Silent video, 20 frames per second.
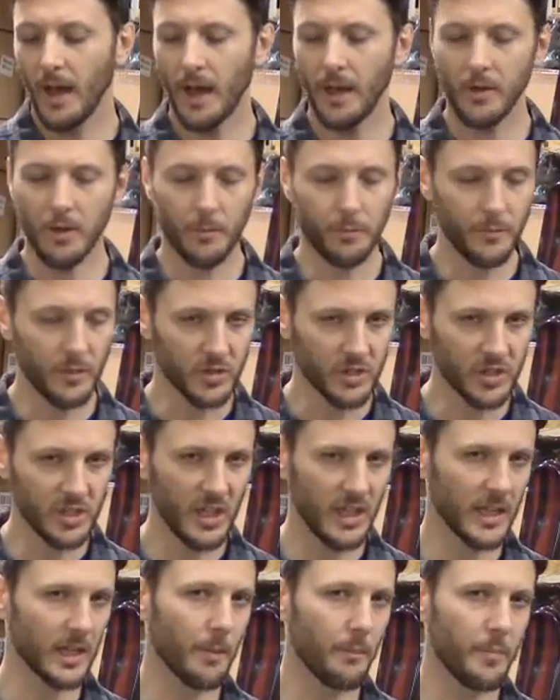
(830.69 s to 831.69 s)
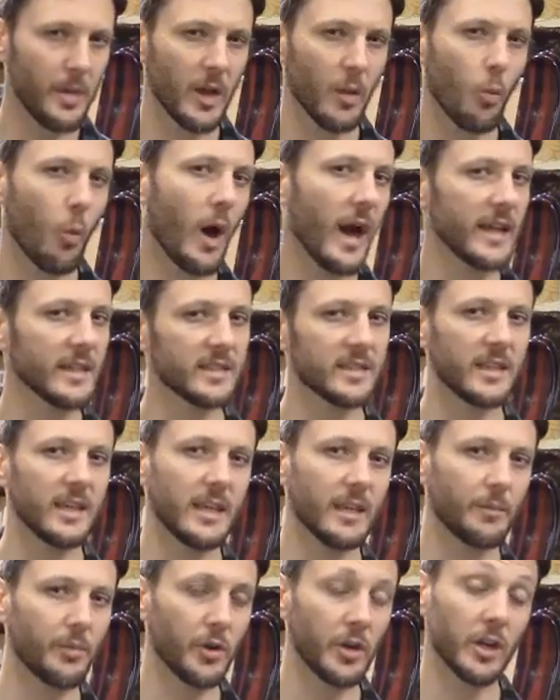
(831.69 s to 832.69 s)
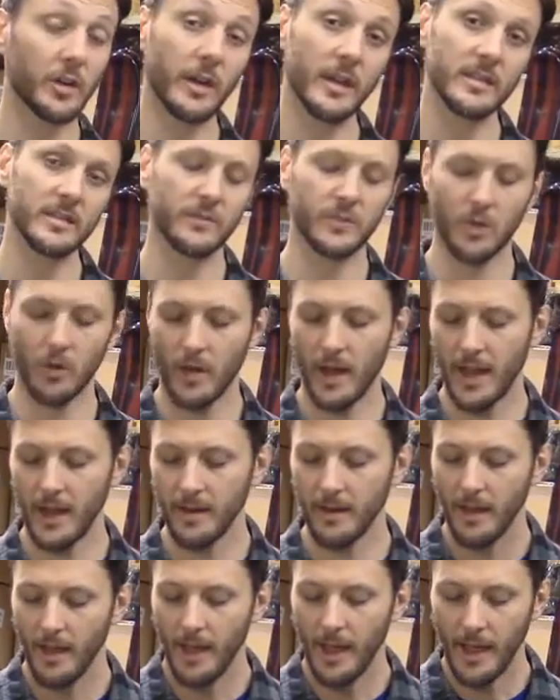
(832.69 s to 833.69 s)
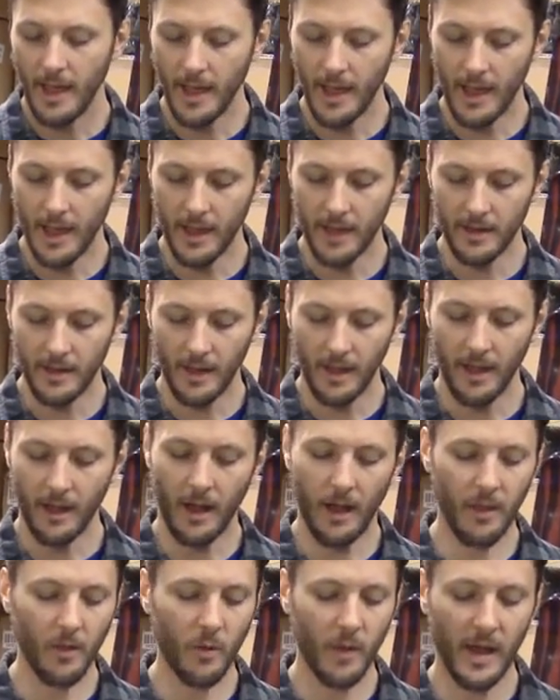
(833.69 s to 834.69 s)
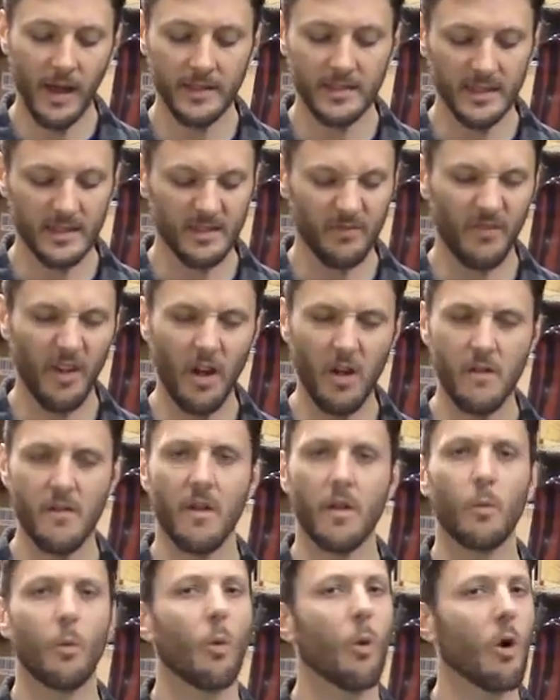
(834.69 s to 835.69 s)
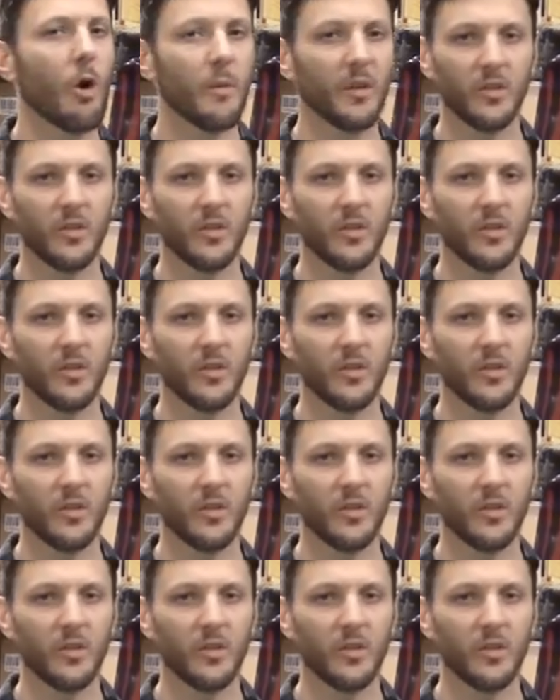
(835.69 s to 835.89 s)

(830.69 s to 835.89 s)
You're skiing a big wide ski in pretty aggressive terrain, and otherwise it's very, very warm.